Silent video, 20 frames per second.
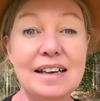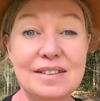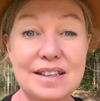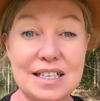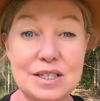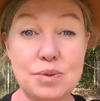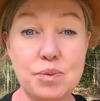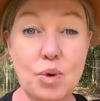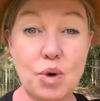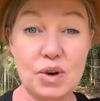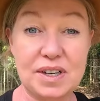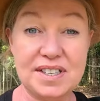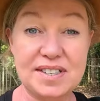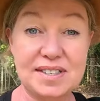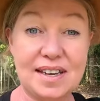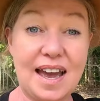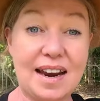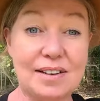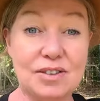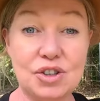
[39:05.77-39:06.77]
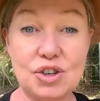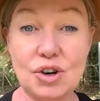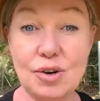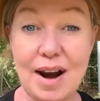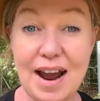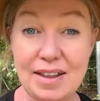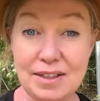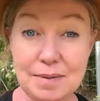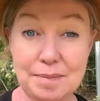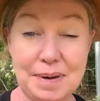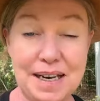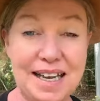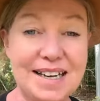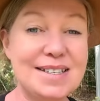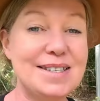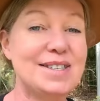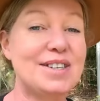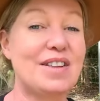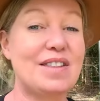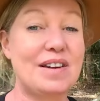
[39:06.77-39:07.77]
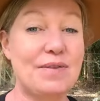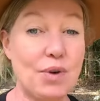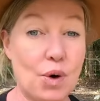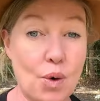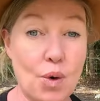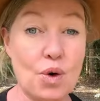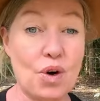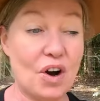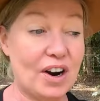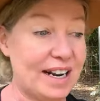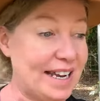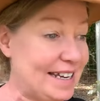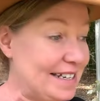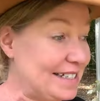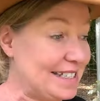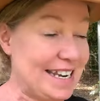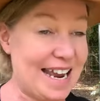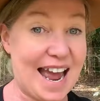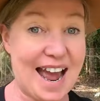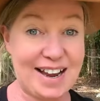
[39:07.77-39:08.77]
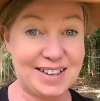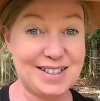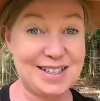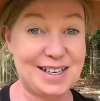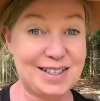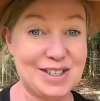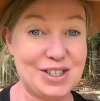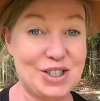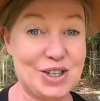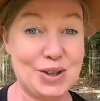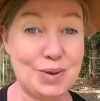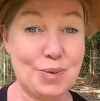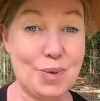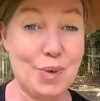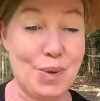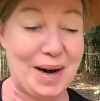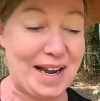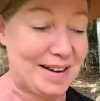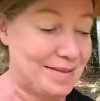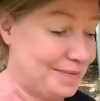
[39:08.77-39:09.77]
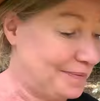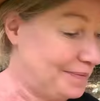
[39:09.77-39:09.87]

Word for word: There's water scattered throughout the place, so they've all got easy access to the water.